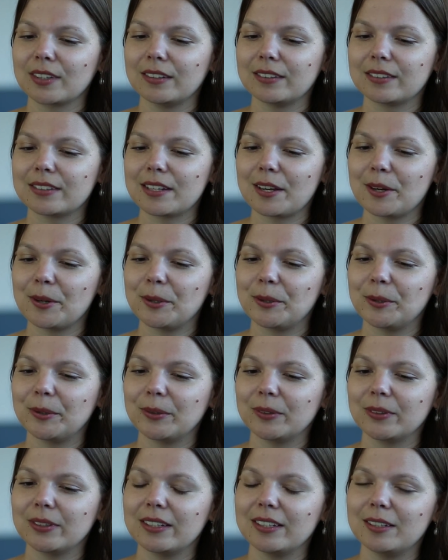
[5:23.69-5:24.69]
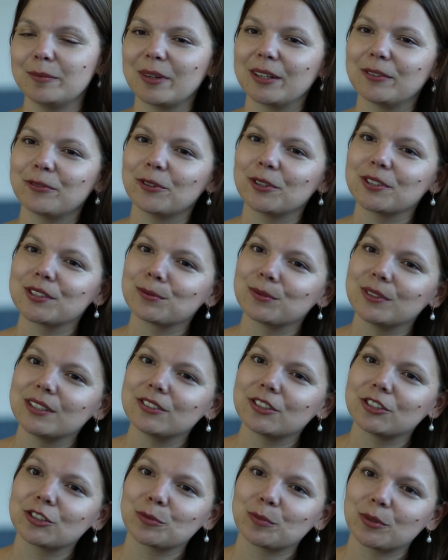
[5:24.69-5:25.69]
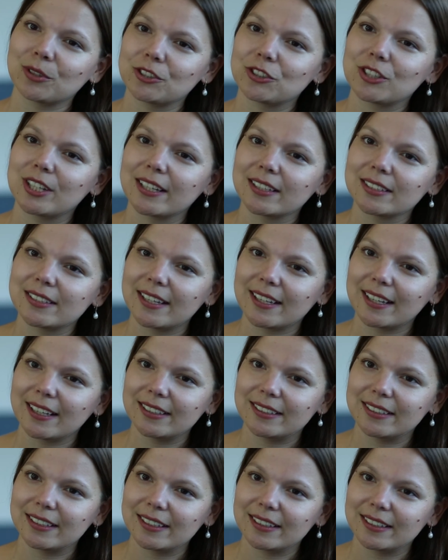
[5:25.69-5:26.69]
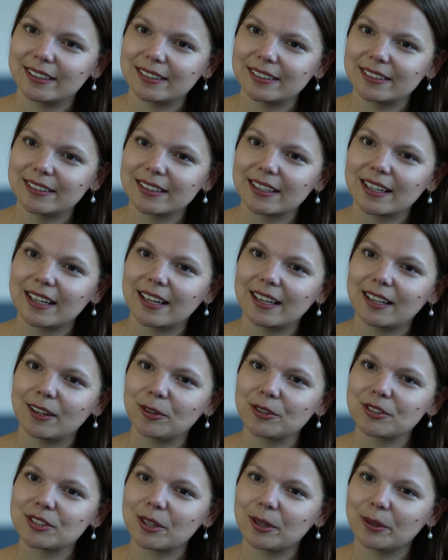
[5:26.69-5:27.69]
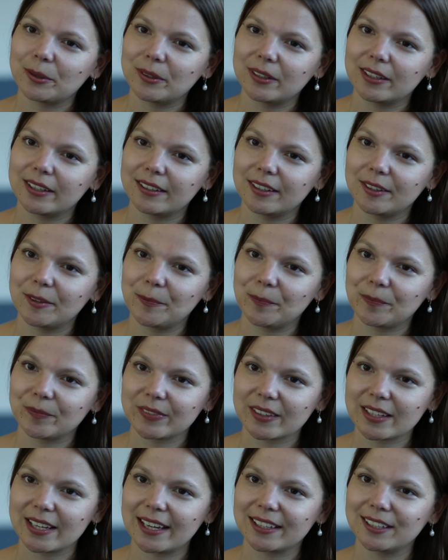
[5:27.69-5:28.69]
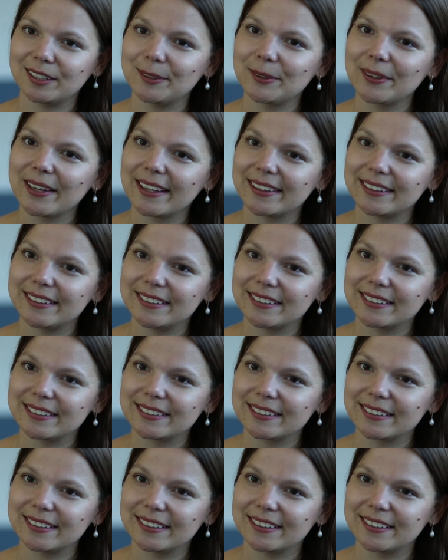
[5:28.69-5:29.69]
So in my first research project that I did, I also had a look at this